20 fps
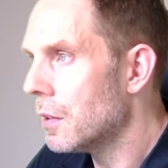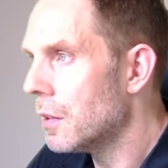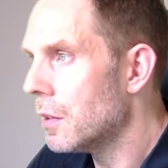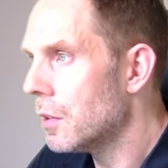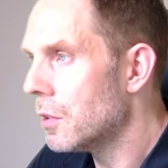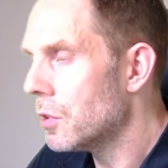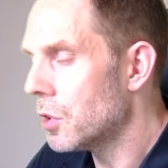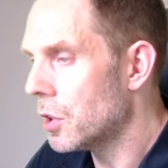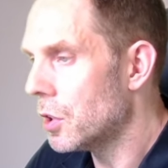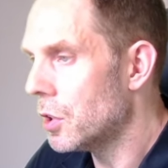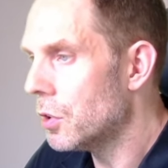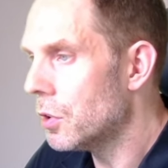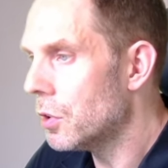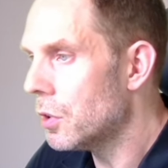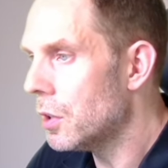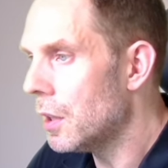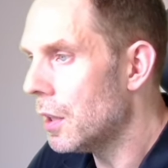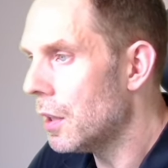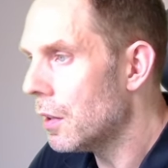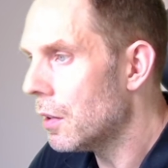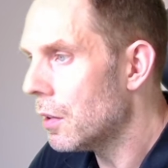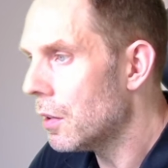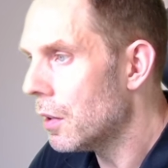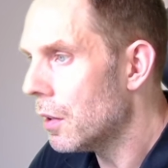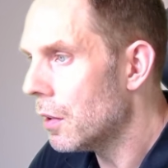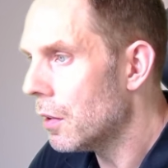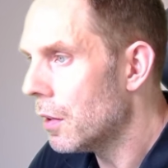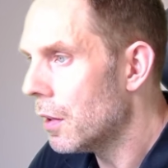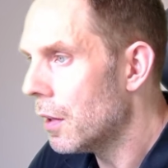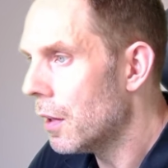security.
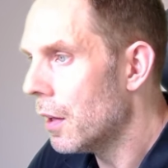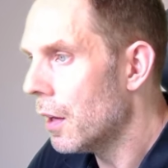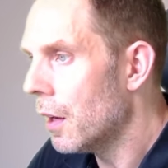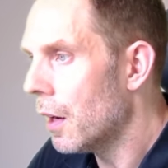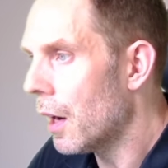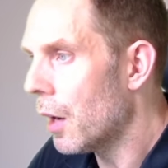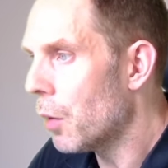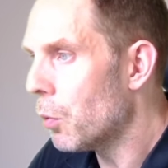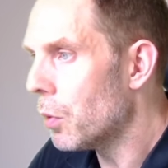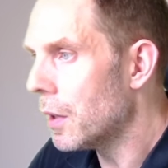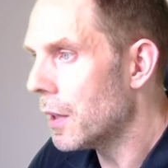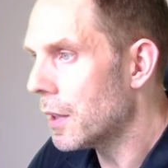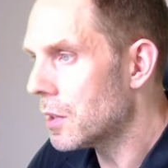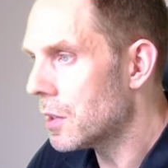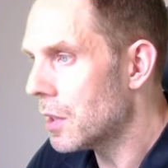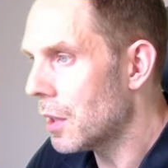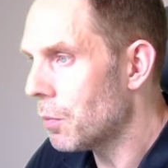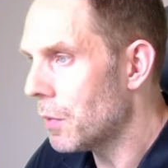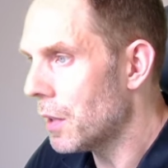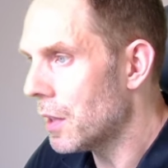I will accept